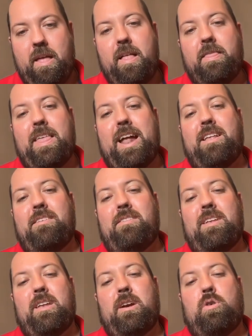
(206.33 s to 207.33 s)
That is
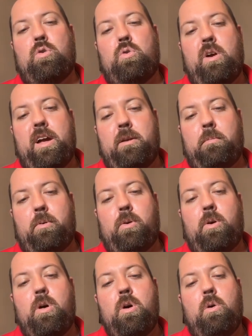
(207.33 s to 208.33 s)
an
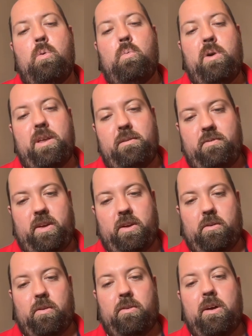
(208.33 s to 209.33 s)
incredible wind
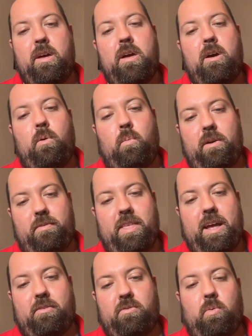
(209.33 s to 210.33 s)
field with
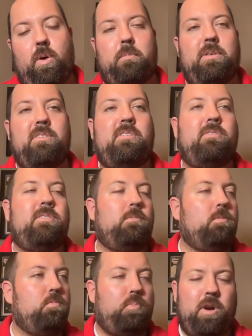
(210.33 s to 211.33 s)
that storm. This is
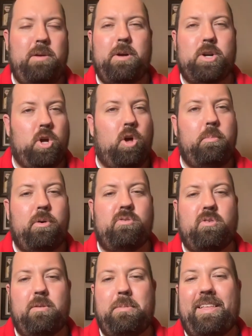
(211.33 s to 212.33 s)
pretty much almost
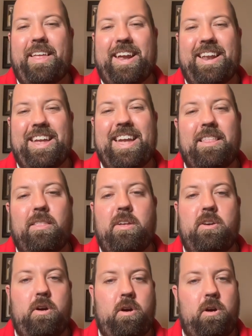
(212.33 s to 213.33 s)
going to be like an inland
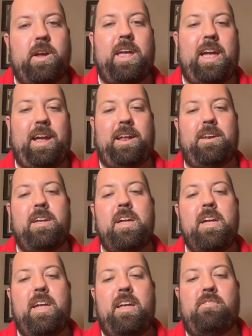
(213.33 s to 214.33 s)
hurricane,
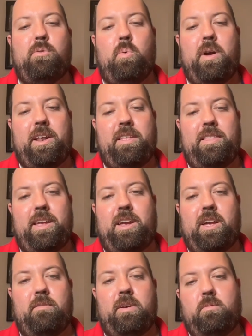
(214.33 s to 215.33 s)
is a way to think of it.